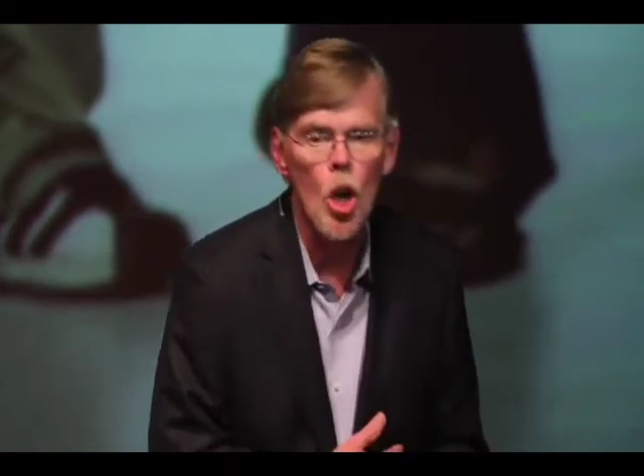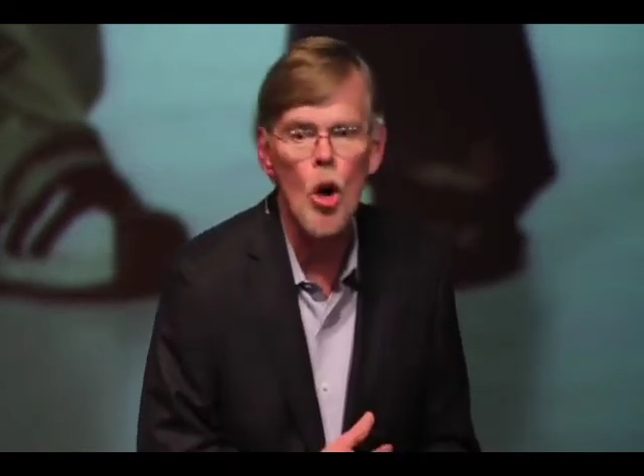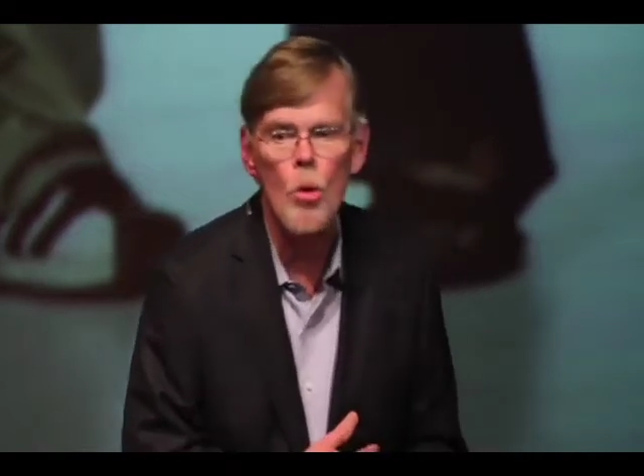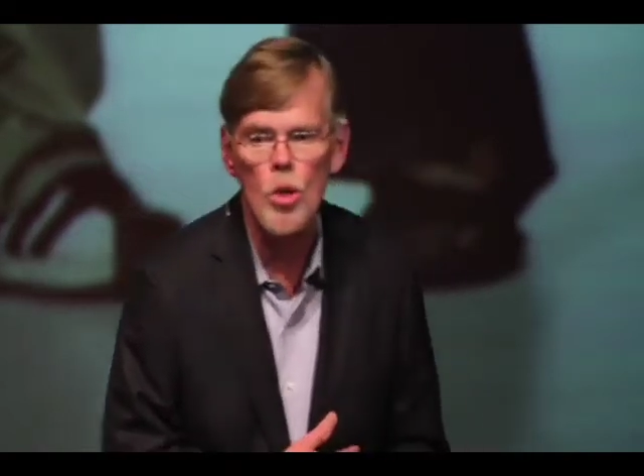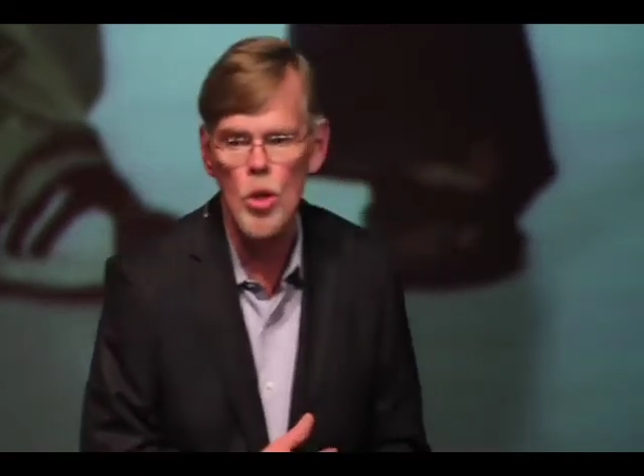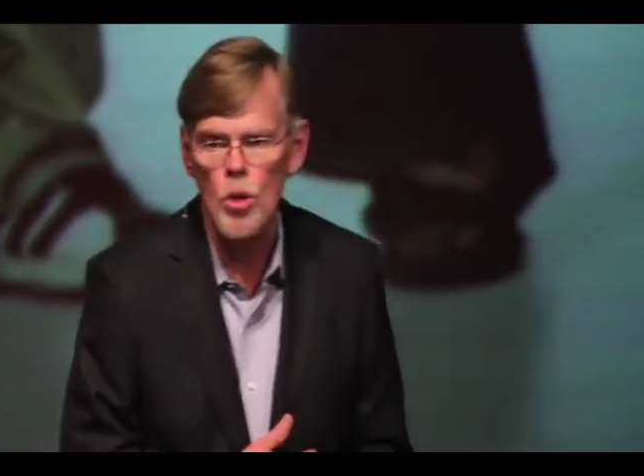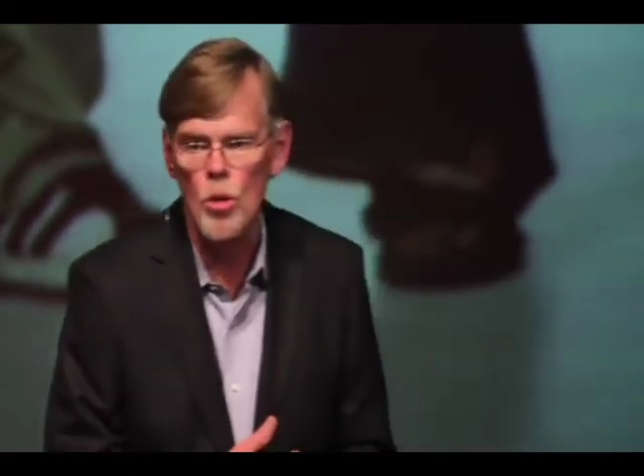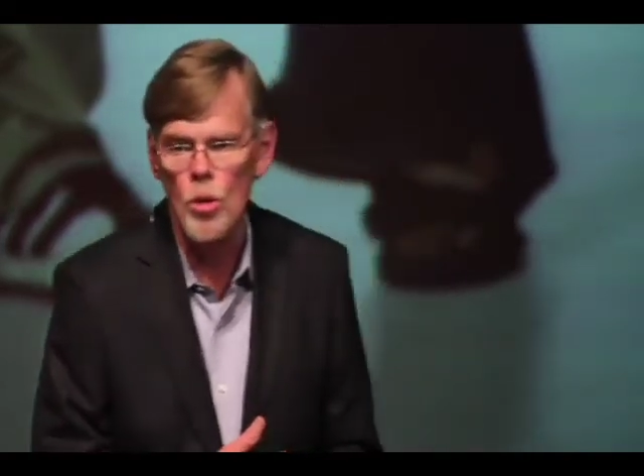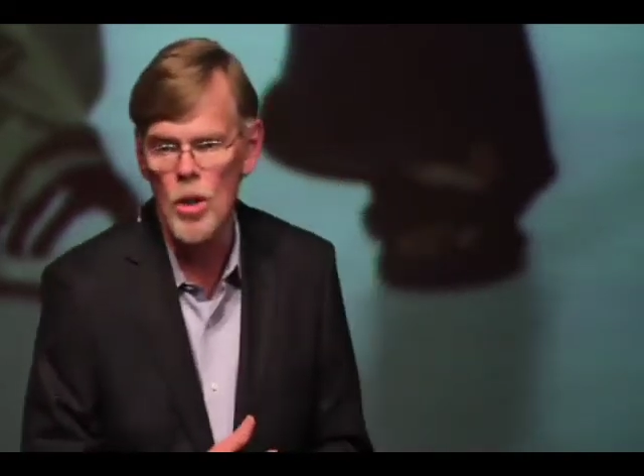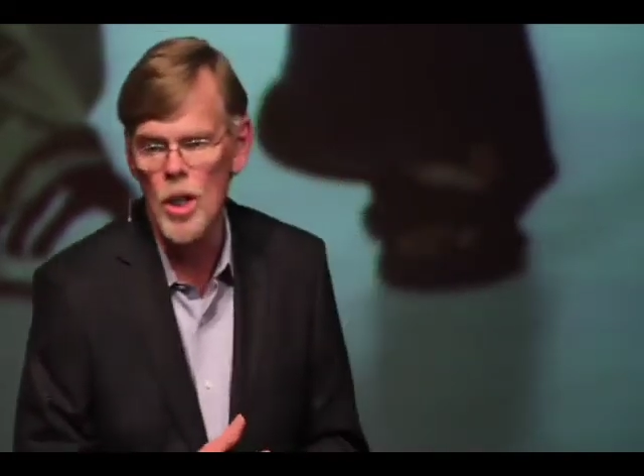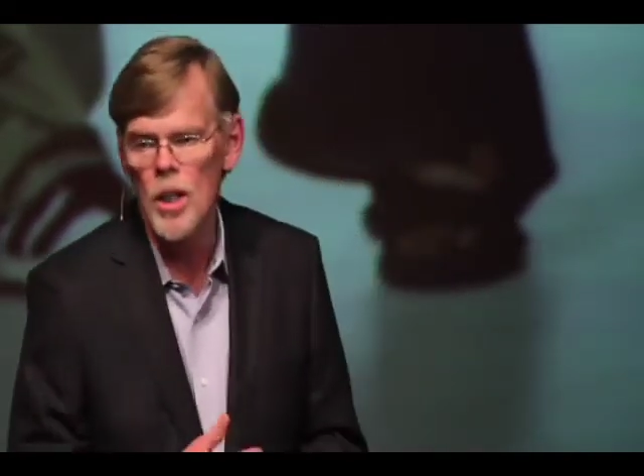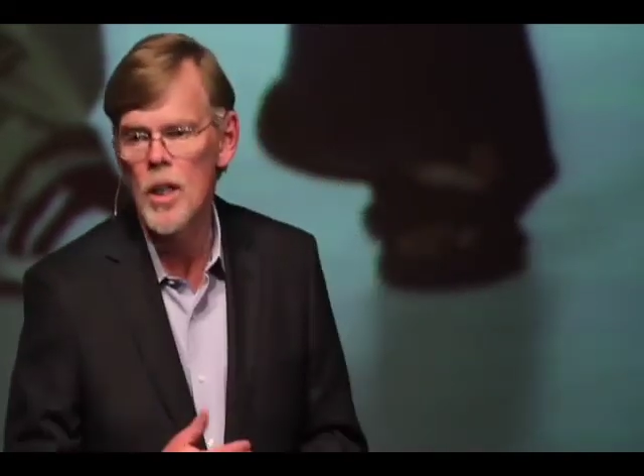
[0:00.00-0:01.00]
other people
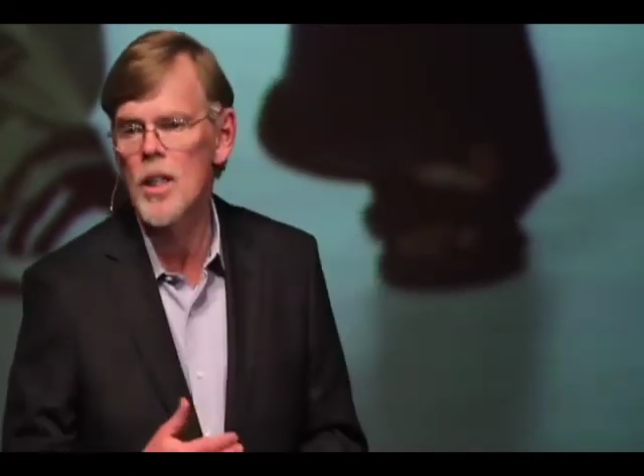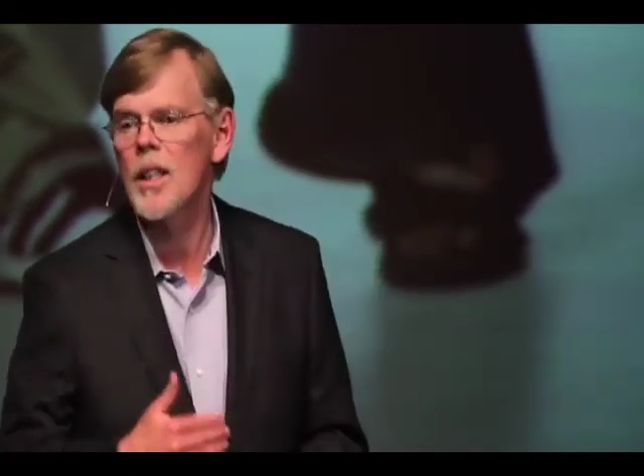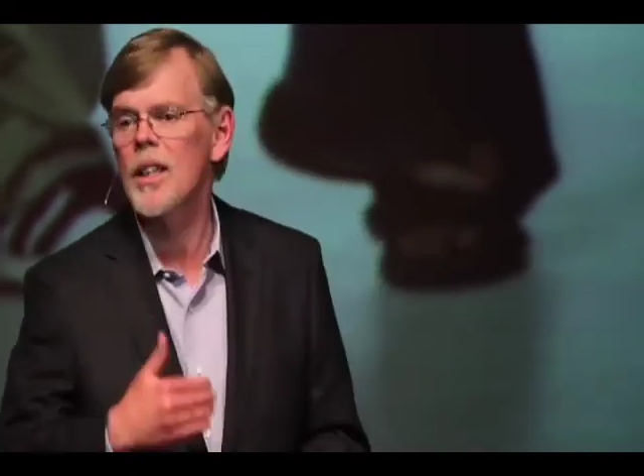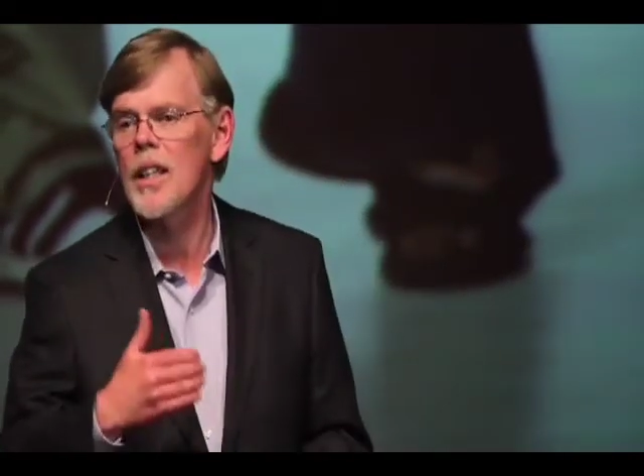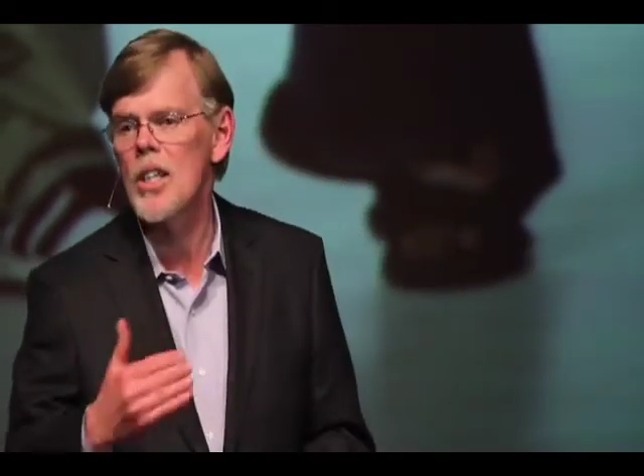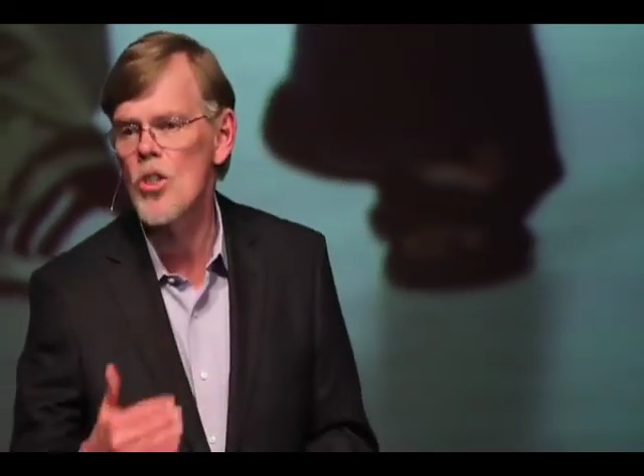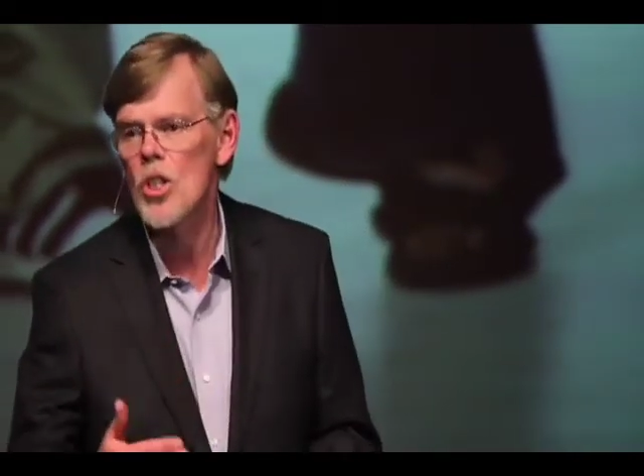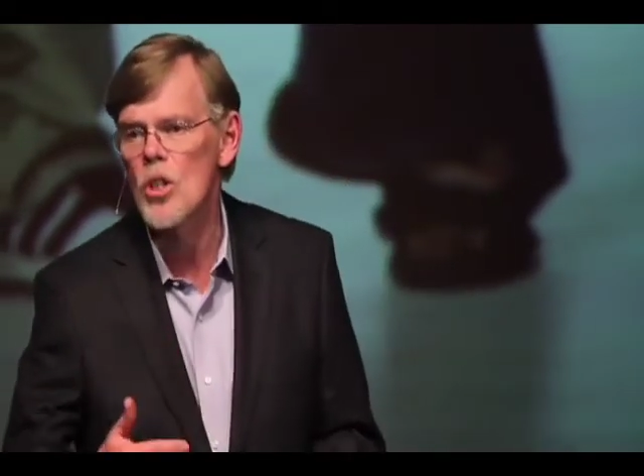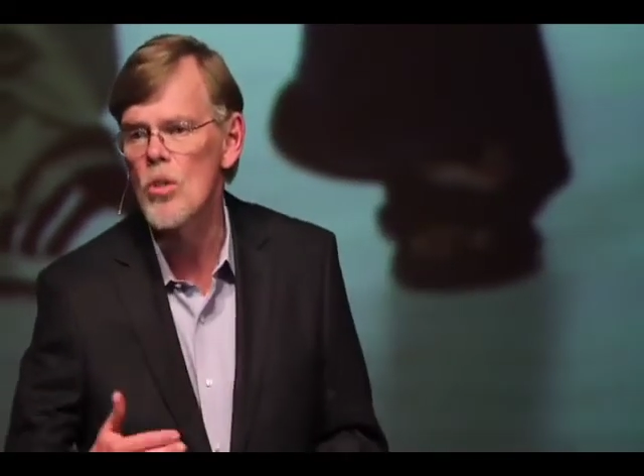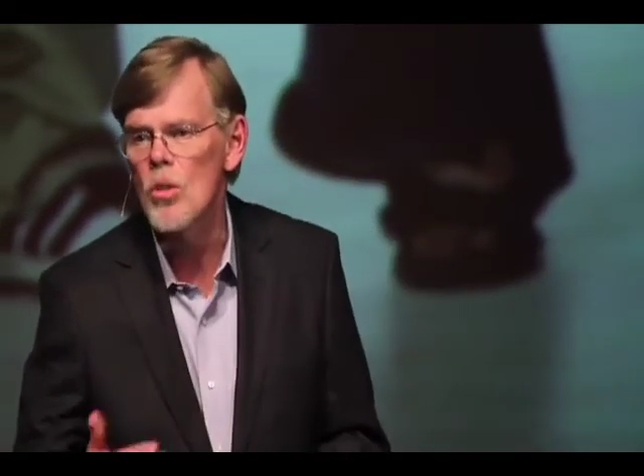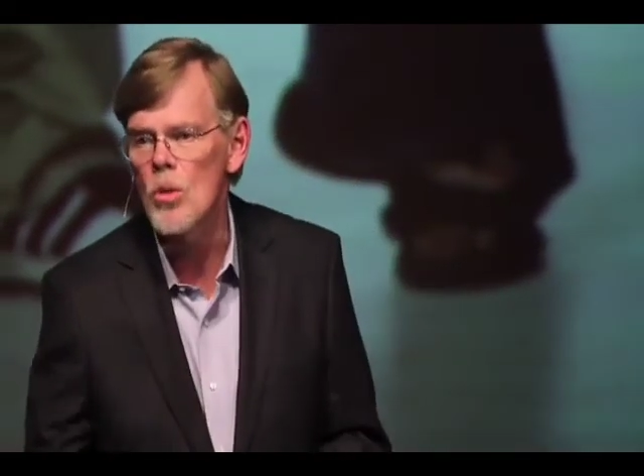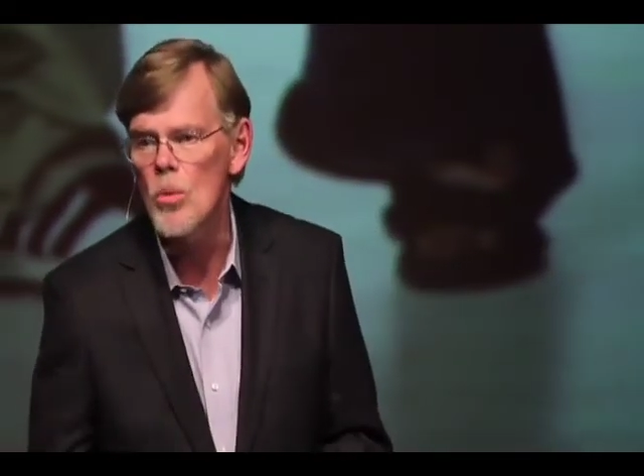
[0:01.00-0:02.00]
go
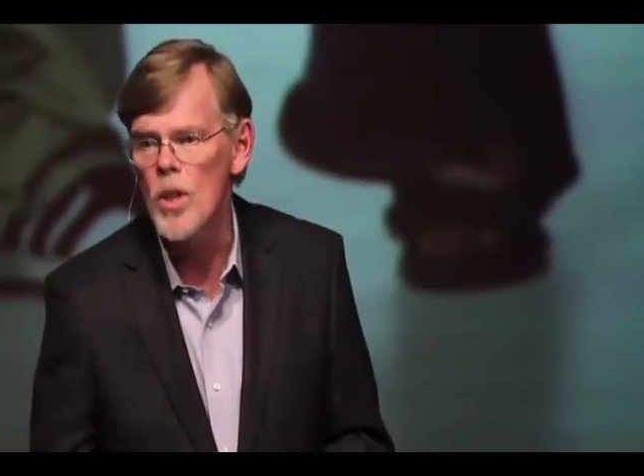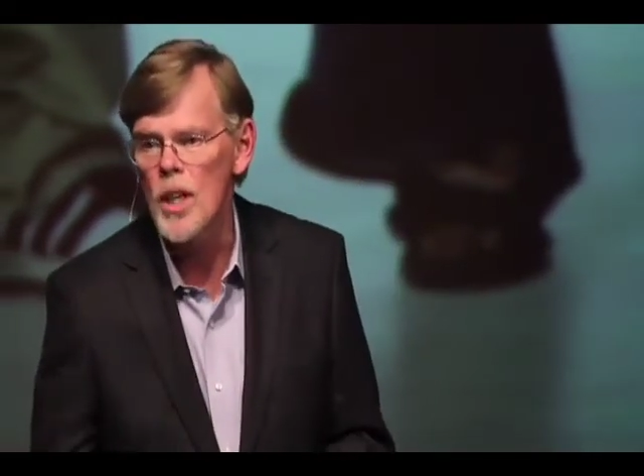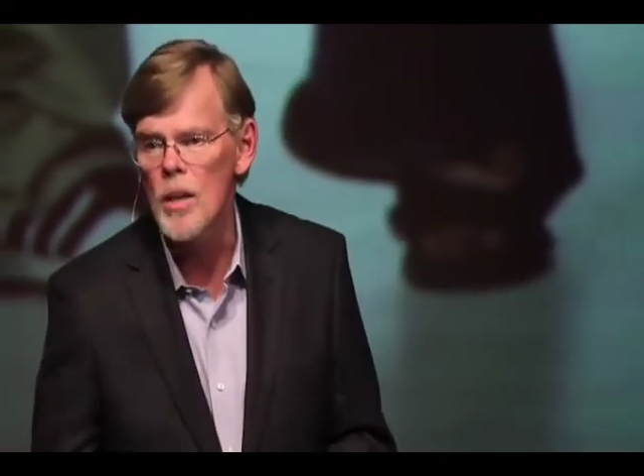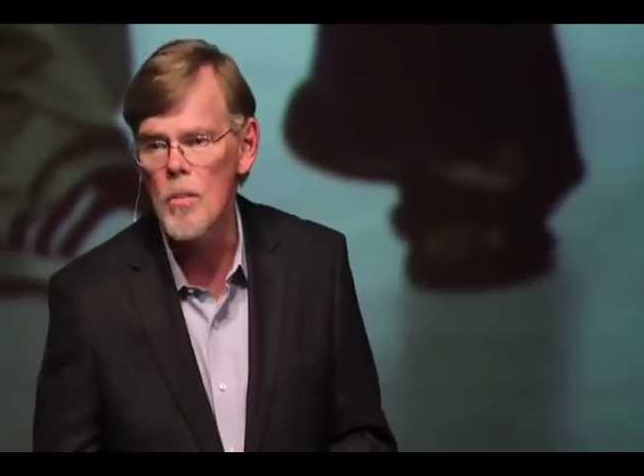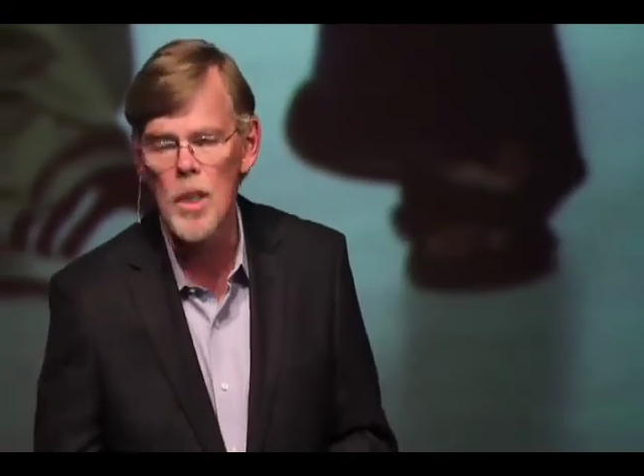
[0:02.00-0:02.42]
to listen